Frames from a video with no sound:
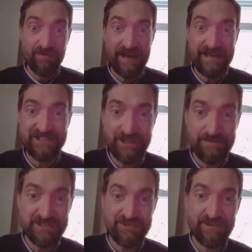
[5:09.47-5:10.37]
raging
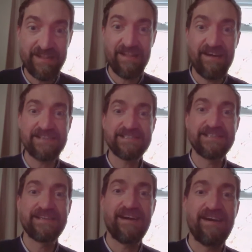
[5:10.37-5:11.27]
between the light
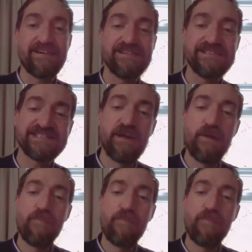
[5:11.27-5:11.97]
and the darkness,